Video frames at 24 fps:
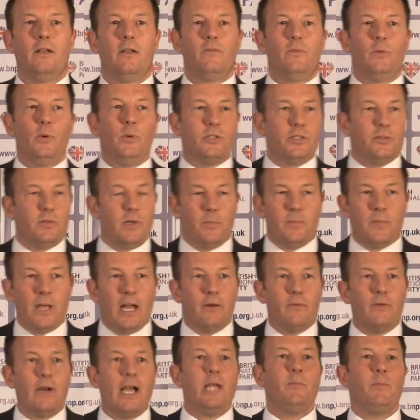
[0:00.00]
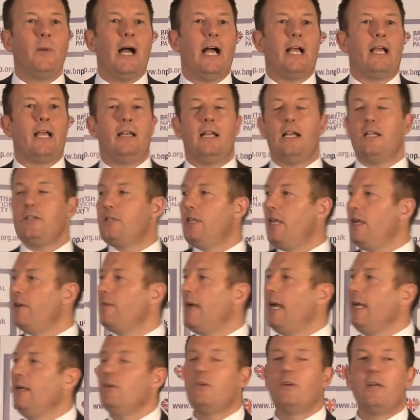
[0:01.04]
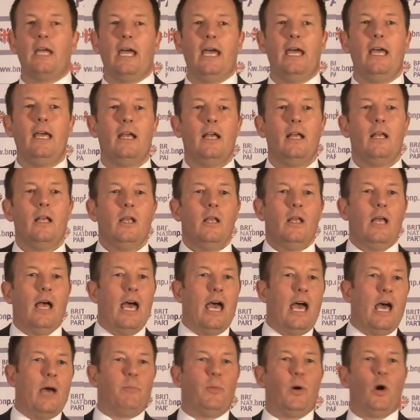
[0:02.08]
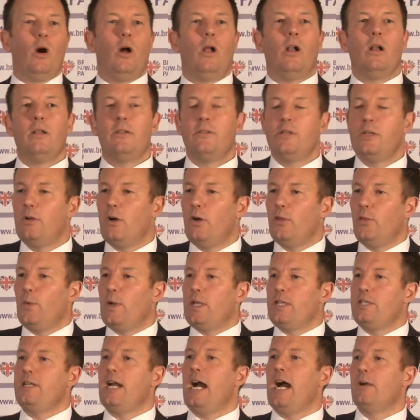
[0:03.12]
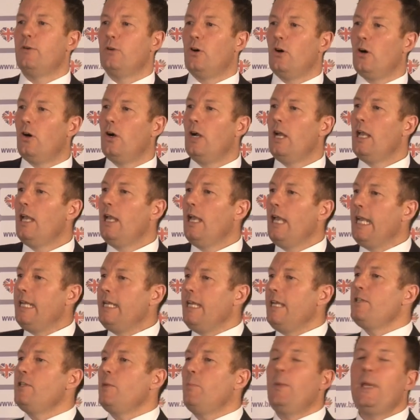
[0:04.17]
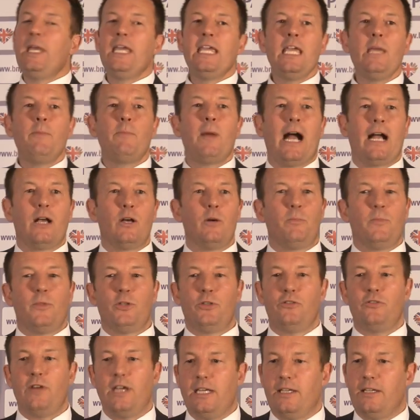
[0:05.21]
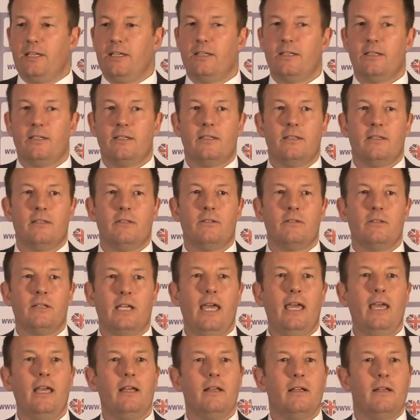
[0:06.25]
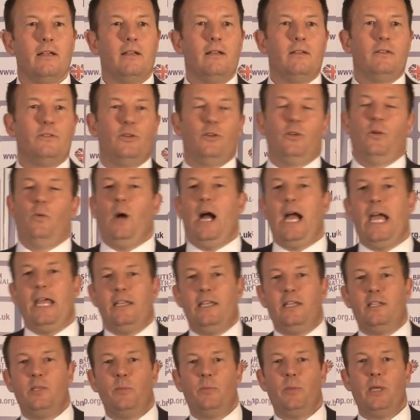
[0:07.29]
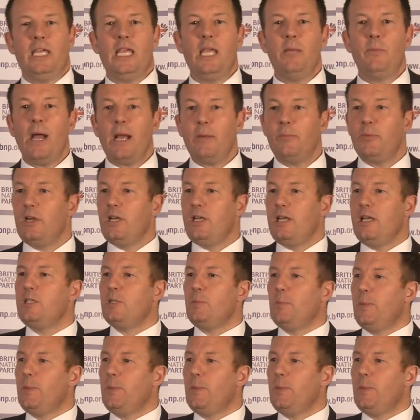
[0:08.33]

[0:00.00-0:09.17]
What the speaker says: We'll strip that right back and I say, right, okay, Paul, the Northwest RO, he needs a piggyback up the street. Okay? Don't know why he needs a piggyback, but he needs a